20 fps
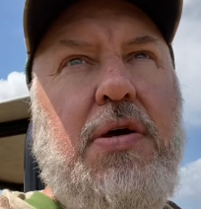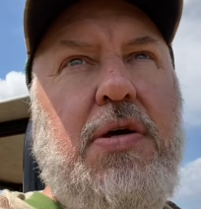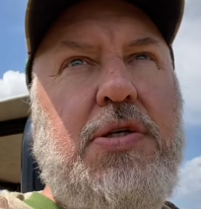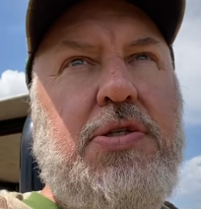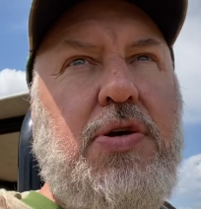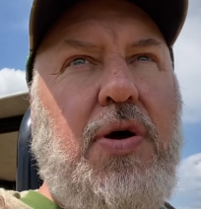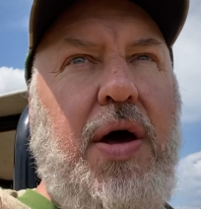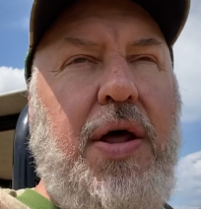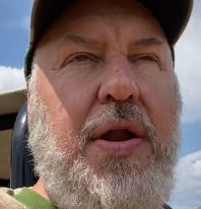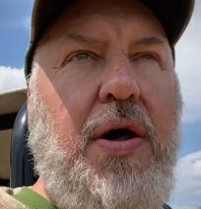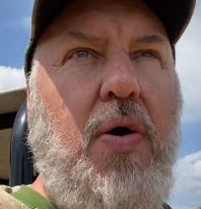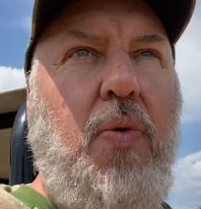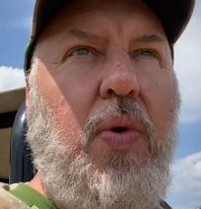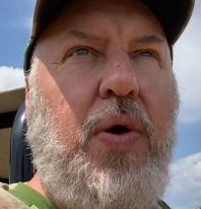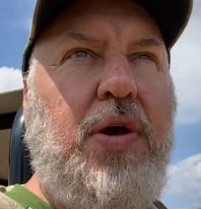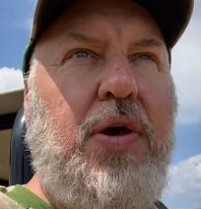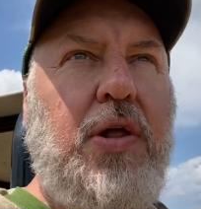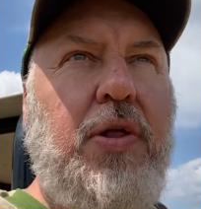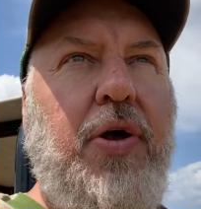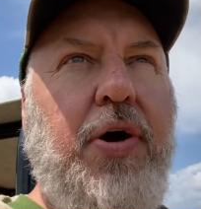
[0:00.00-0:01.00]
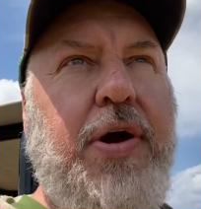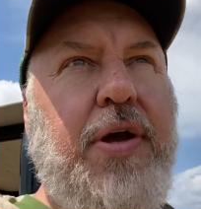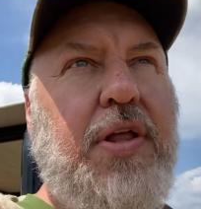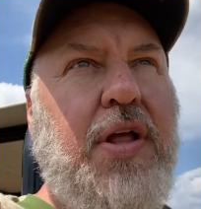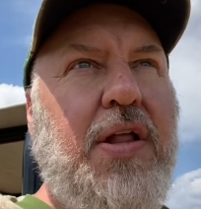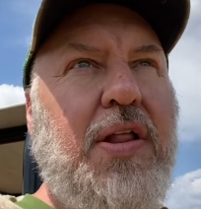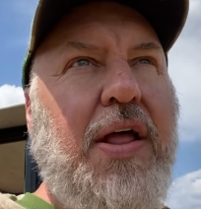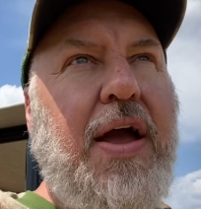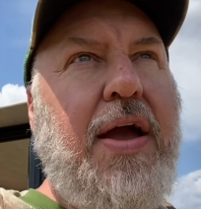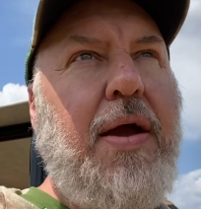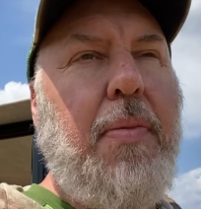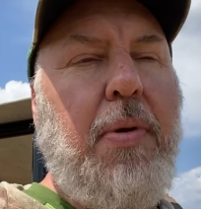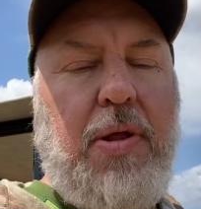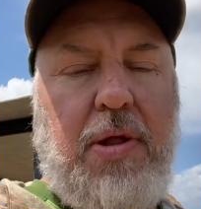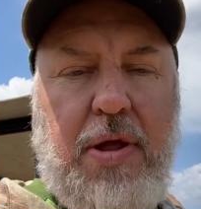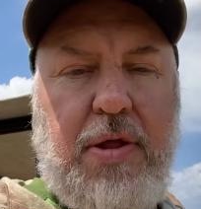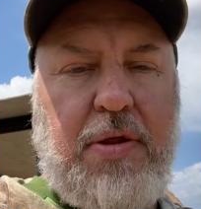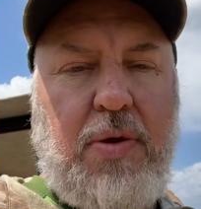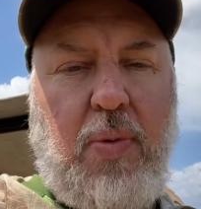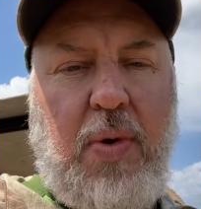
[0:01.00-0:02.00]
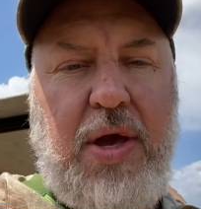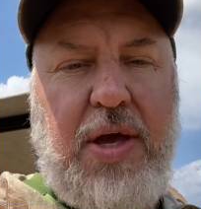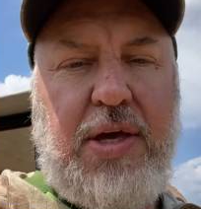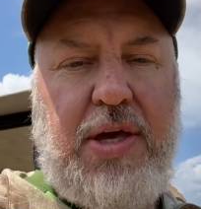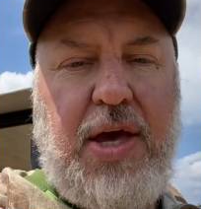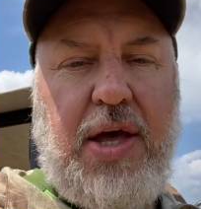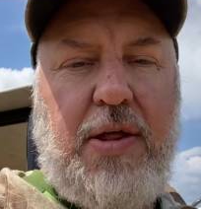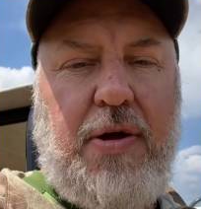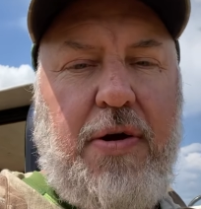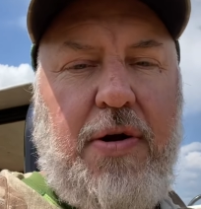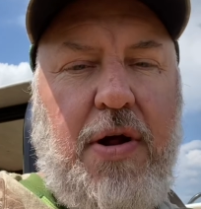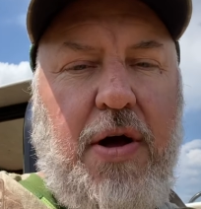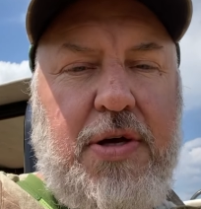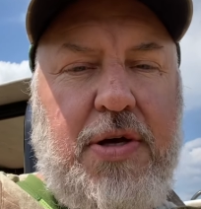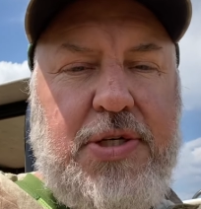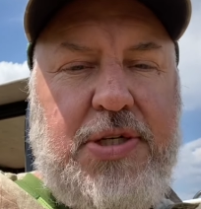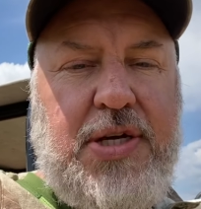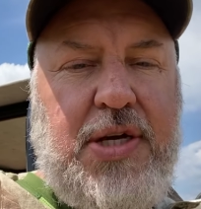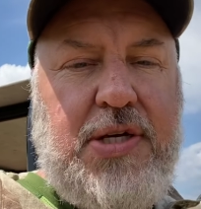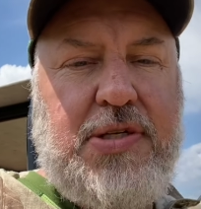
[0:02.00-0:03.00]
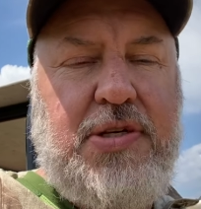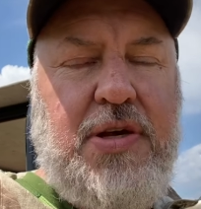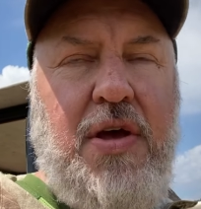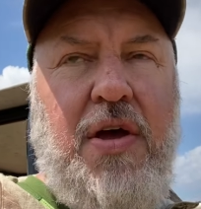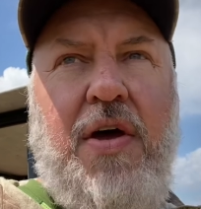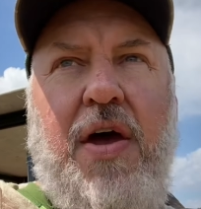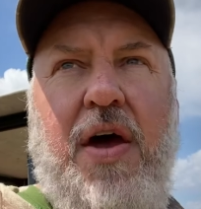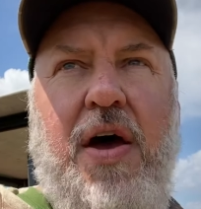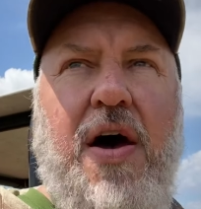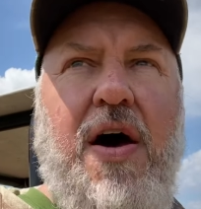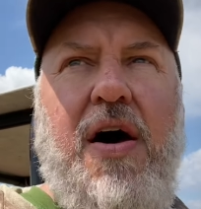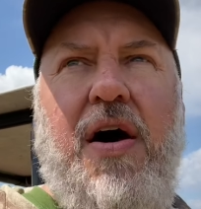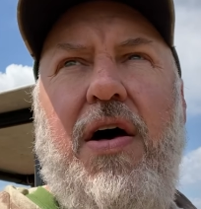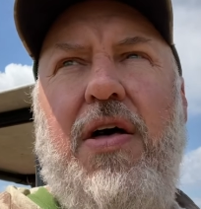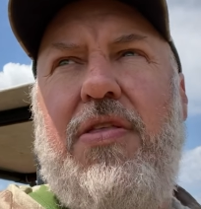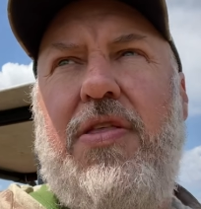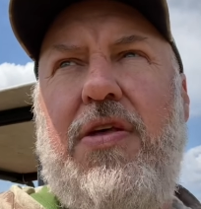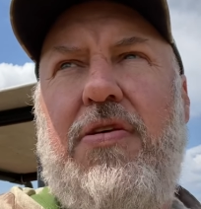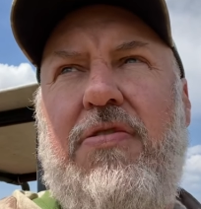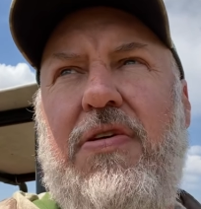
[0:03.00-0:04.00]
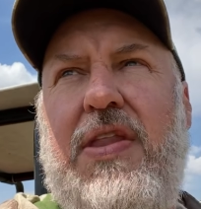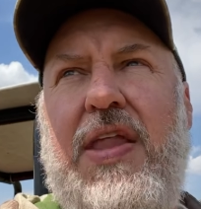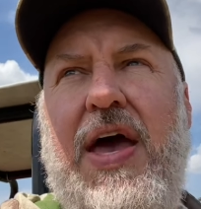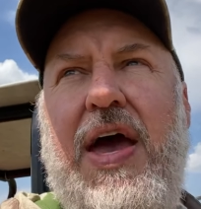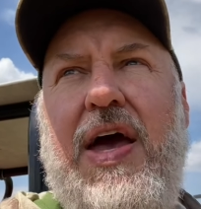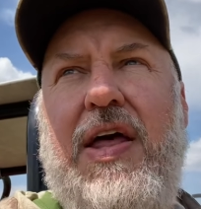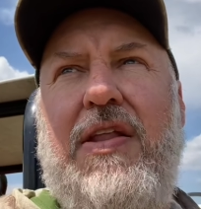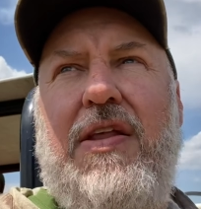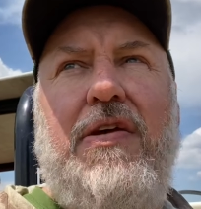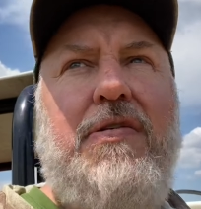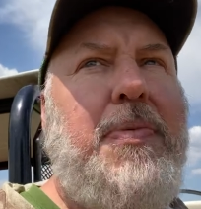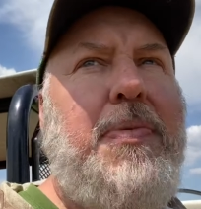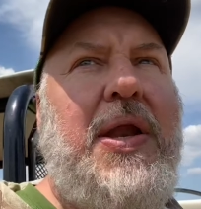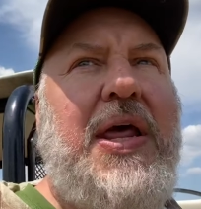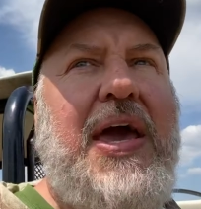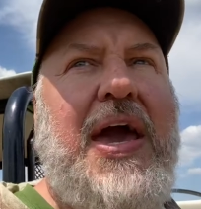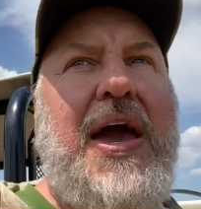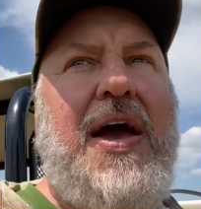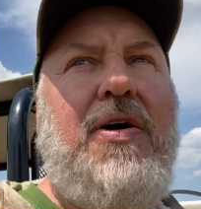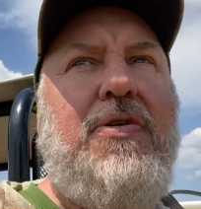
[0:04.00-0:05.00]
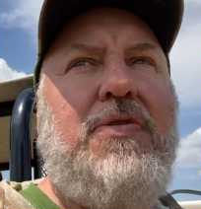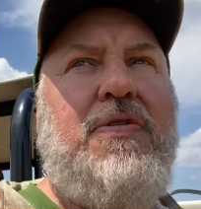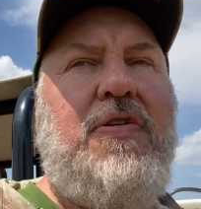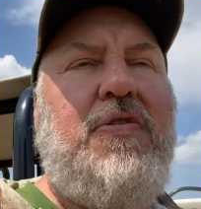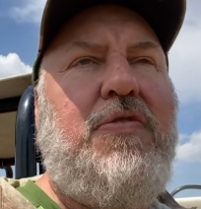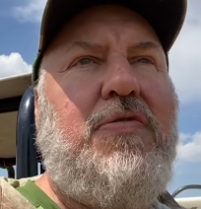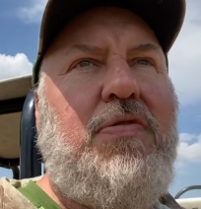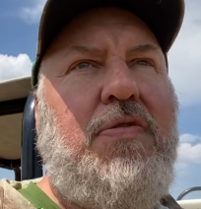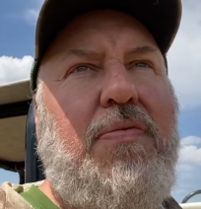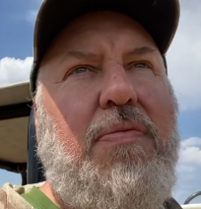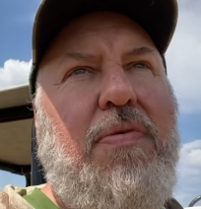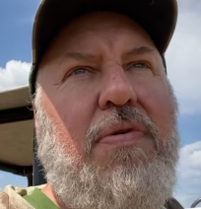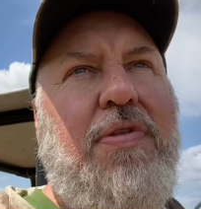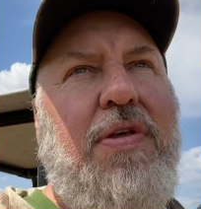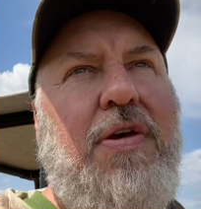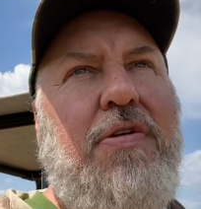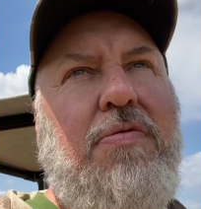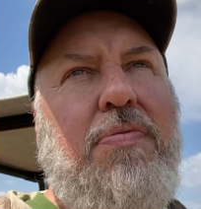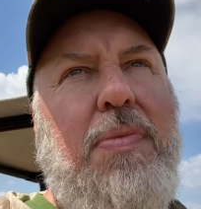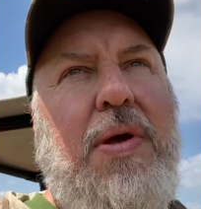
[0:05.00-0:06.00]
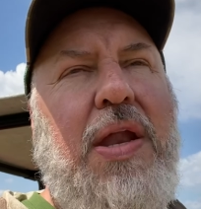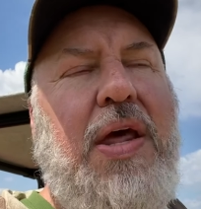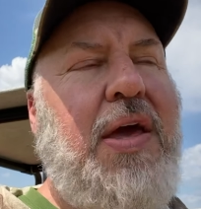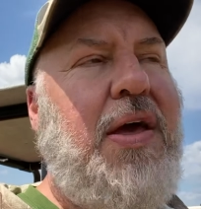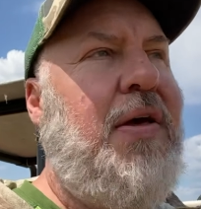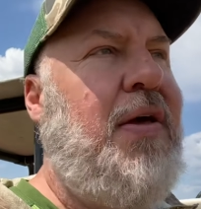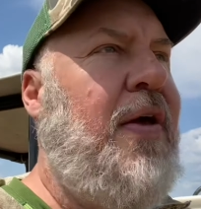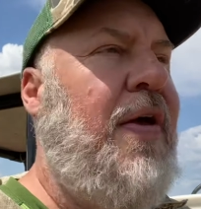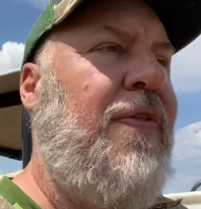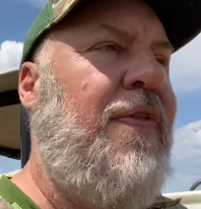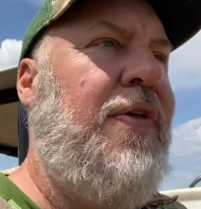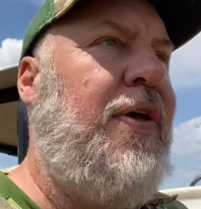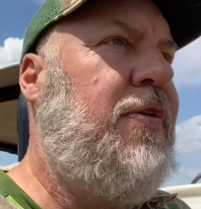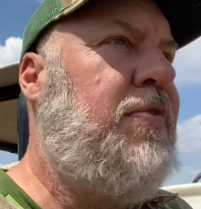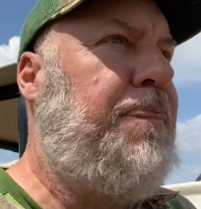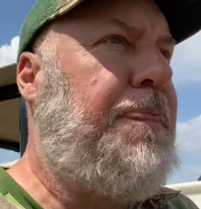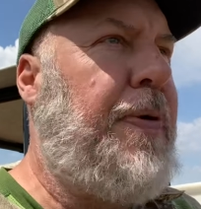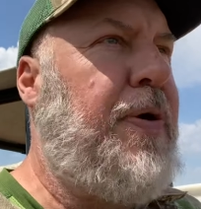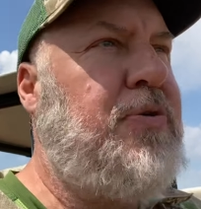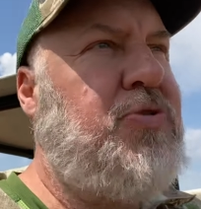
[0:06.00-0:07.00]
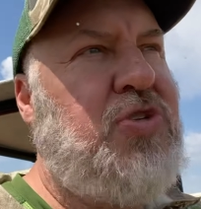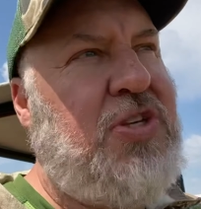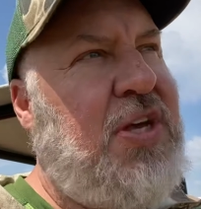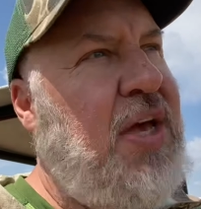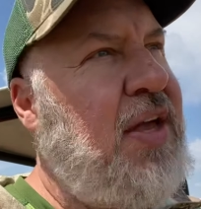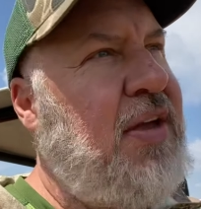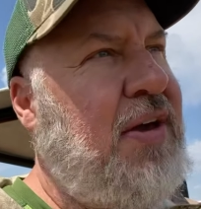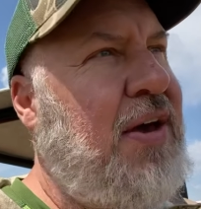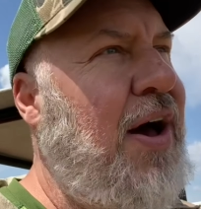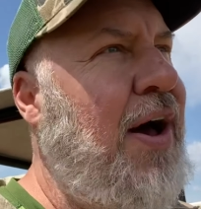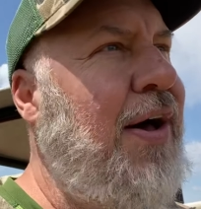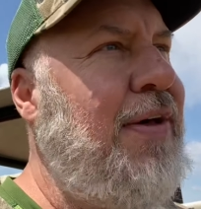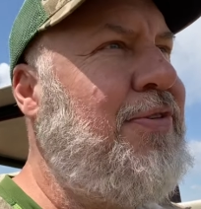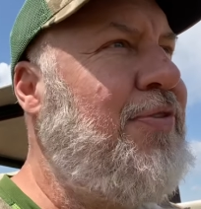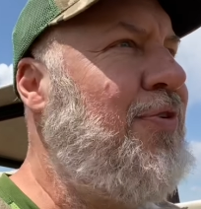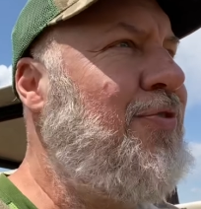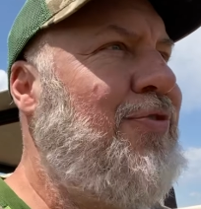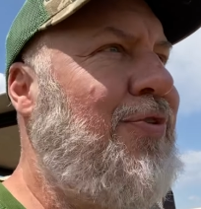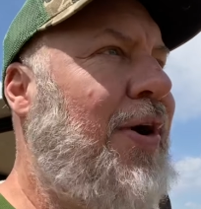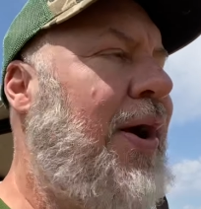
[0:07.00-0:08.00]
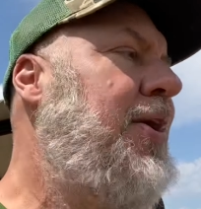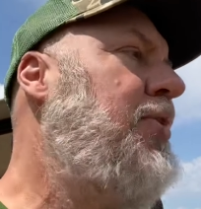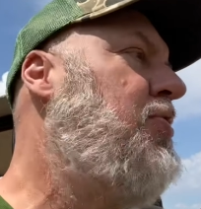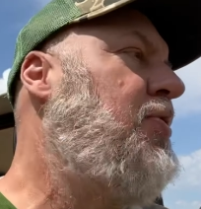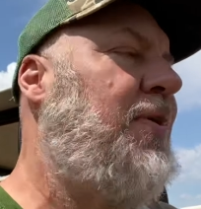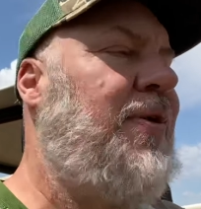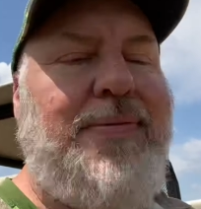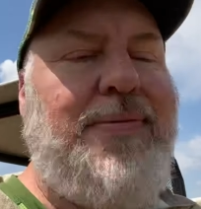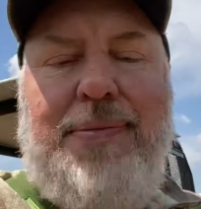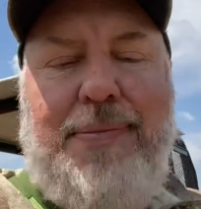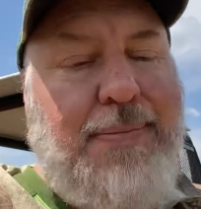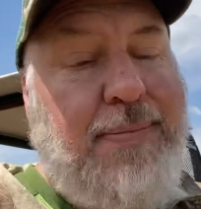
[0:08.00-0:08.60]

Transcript: So I know when you look at the label on the weed killer, it all says, oh, this and that, and this many ounces, this percent concentration.